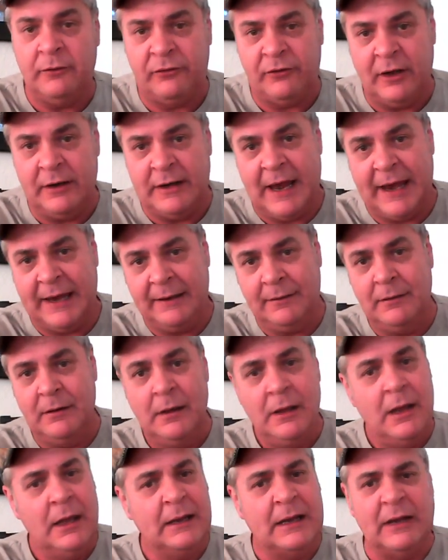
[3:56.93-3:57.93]
Sunday.
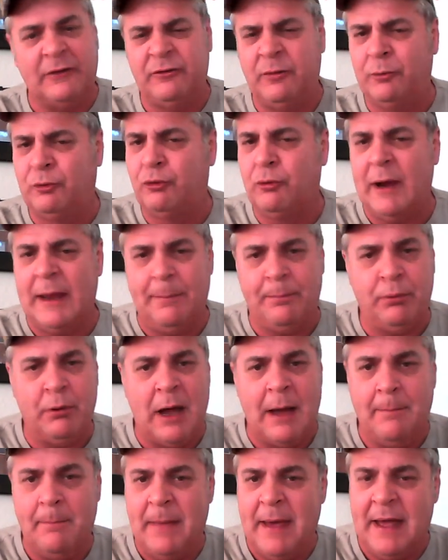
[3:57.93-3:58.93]
Got some great
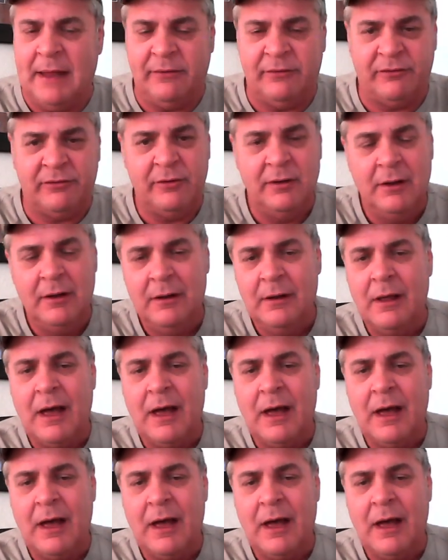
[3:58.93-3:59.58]
prop bets.